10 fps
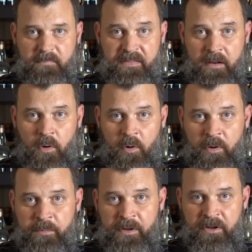And then we're
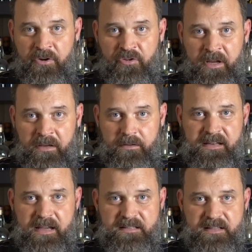going to build our drink.
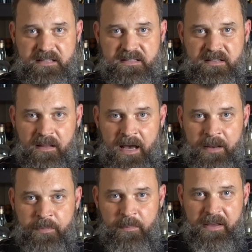And yes, this is a
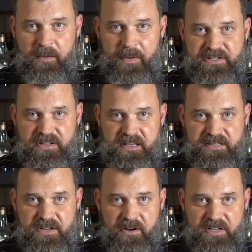lot, but make a batch of
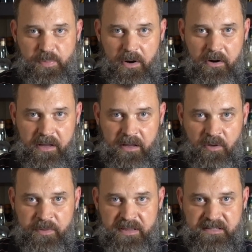these at your next party and
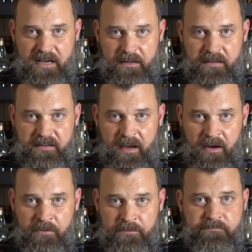you'll be the talk of the
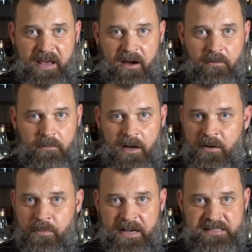town. Now, on
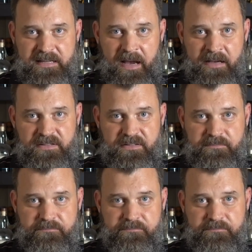to brass tacks.